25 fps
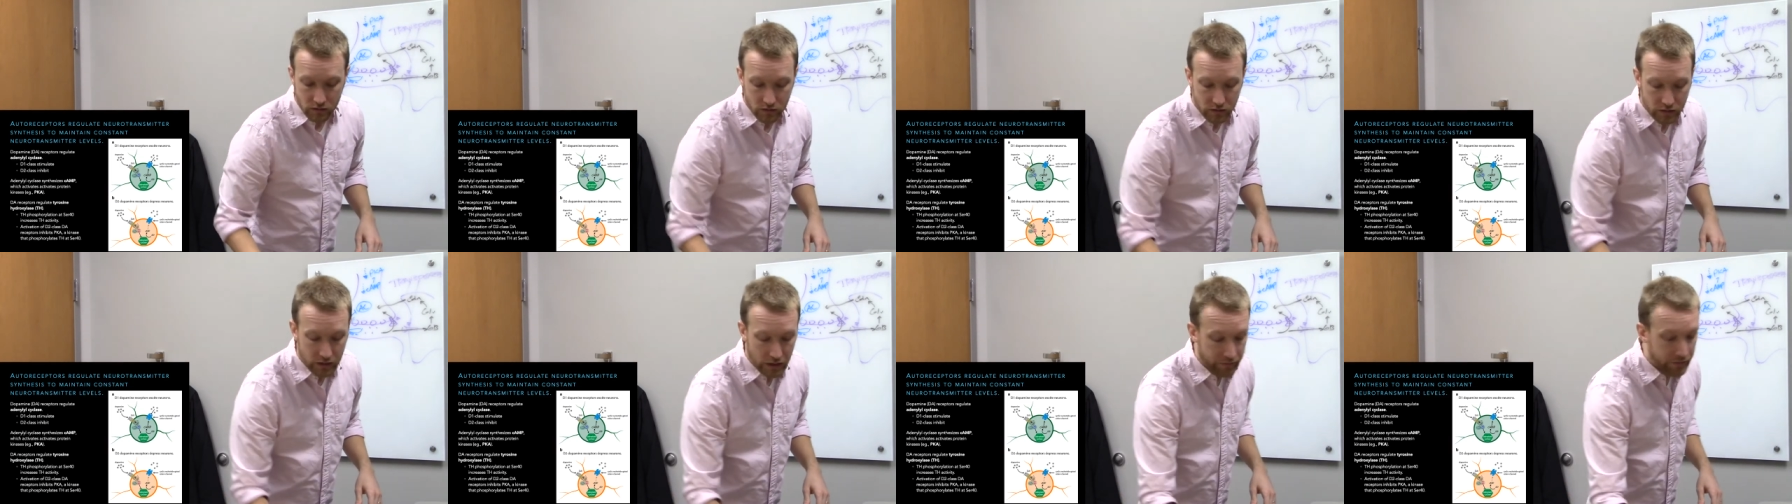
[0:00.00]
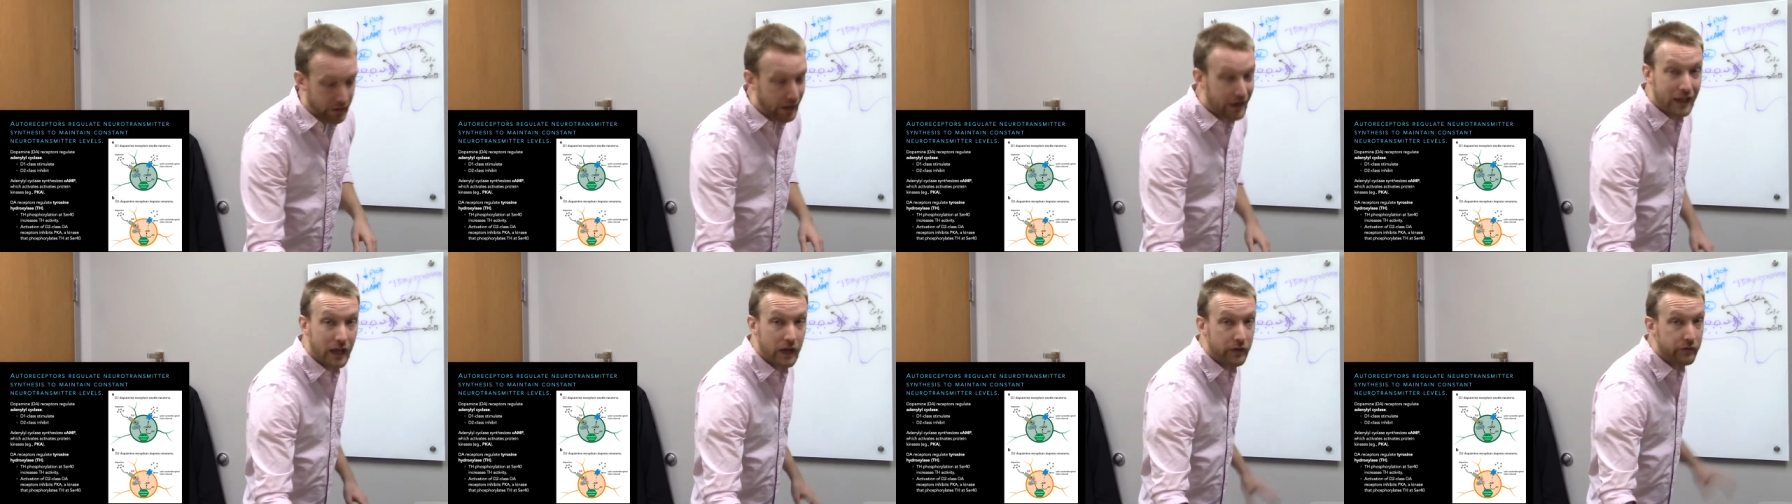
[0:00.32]
Now,
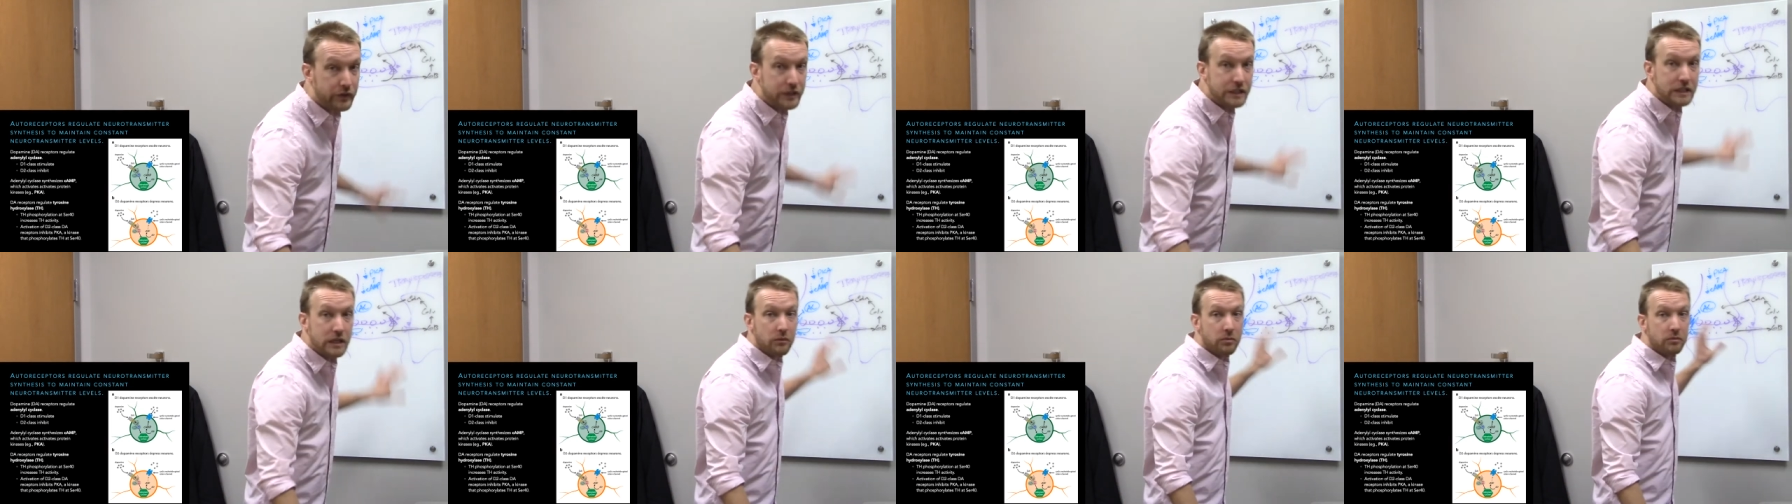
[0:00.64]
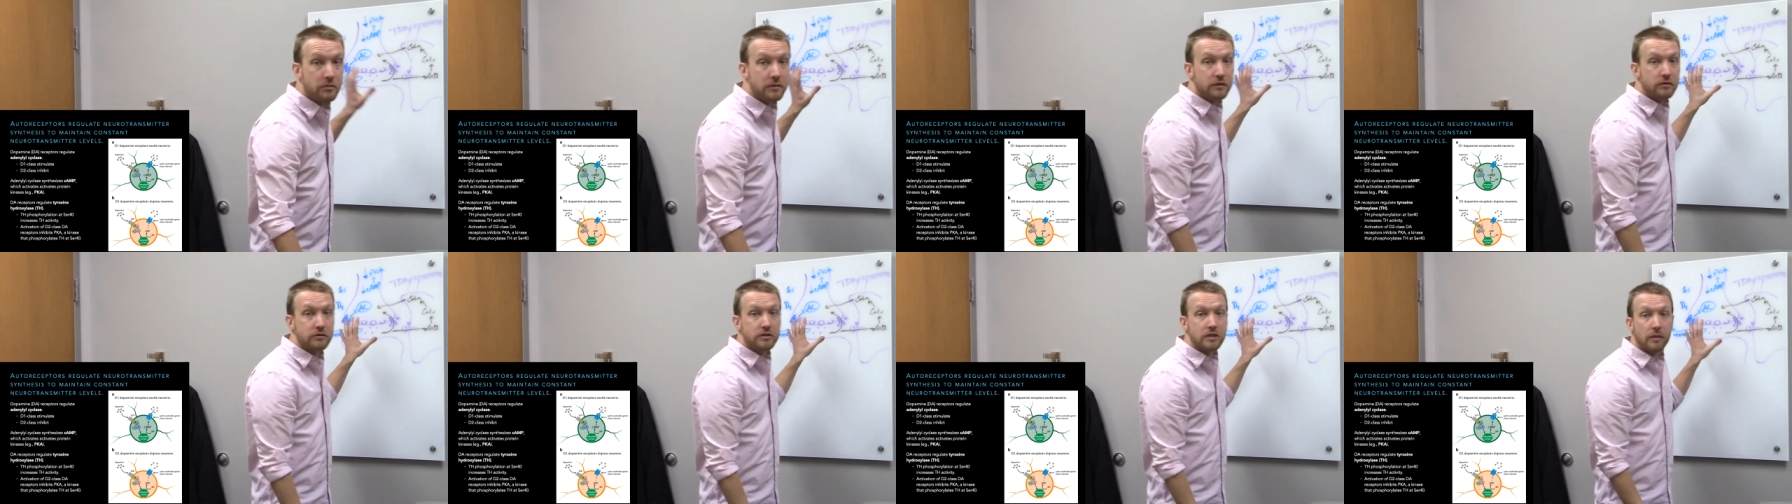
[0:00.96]
not every
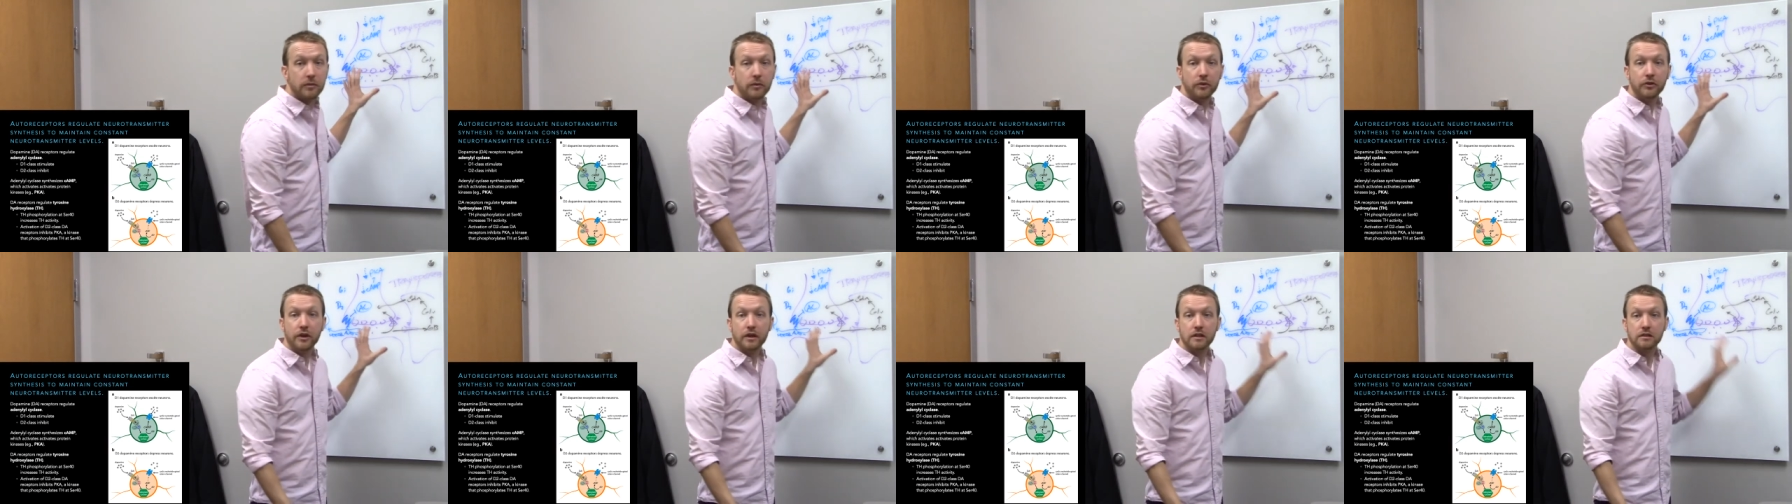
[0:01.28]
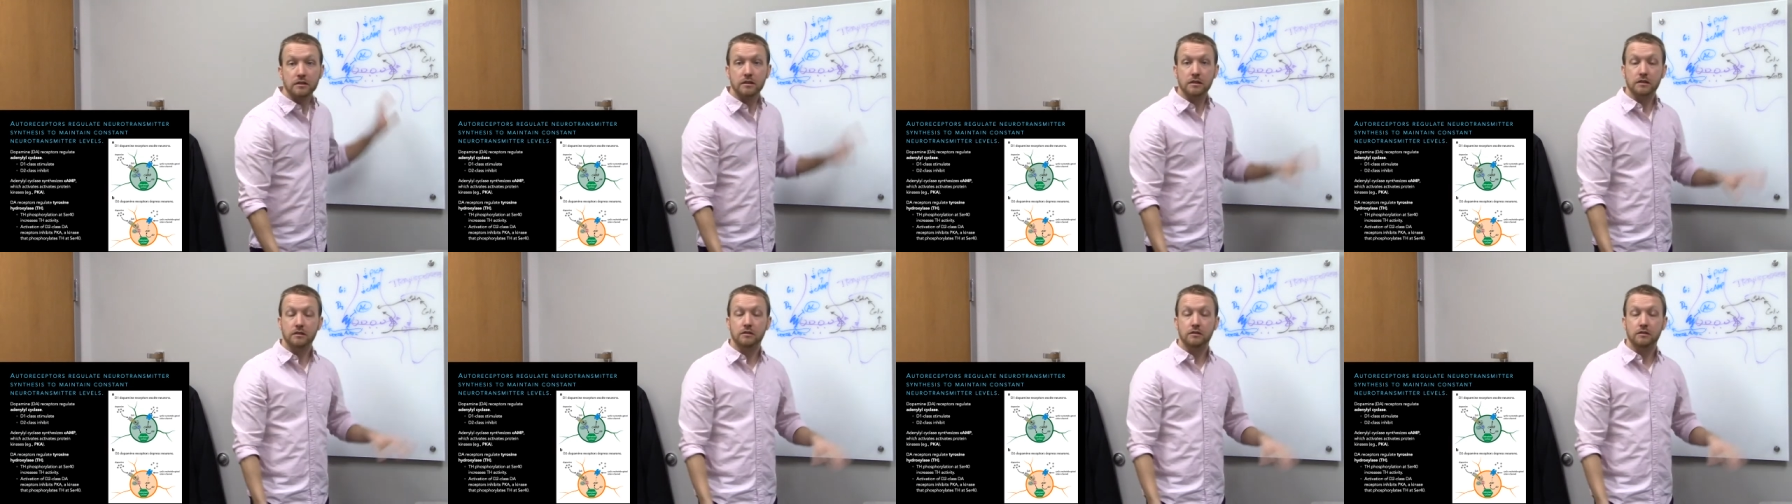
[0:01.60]
dopamine receptor does this.